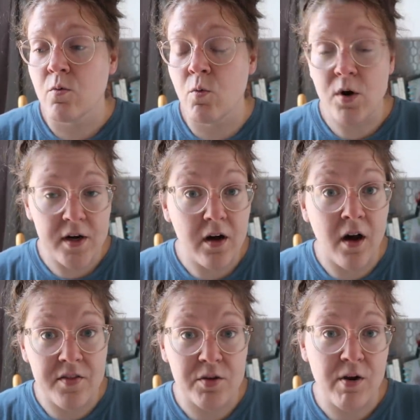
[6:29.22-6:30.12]
work
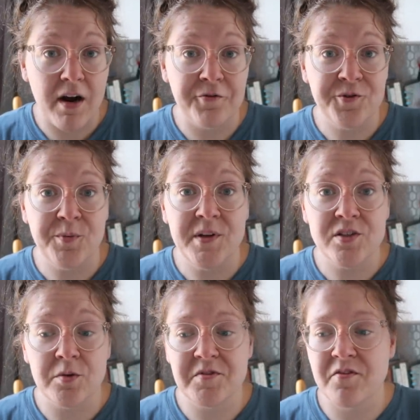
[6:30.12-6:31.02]
on the craft room
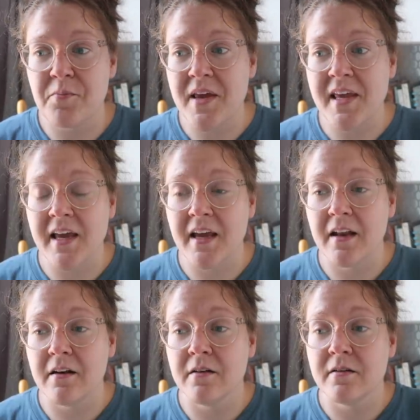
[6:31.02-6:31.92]
in terms of making
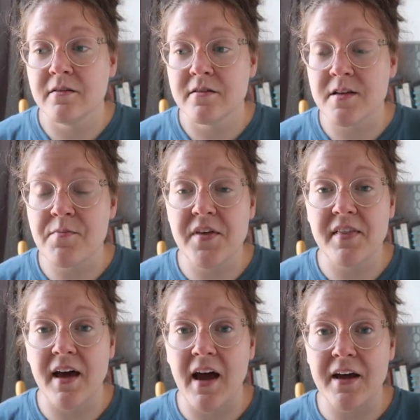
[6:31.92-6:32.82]
it
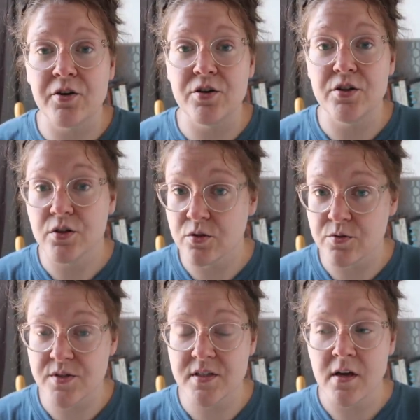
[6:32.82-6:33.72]
something that I could
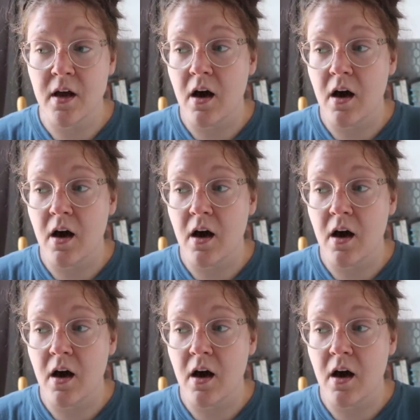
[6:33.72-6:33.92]
use,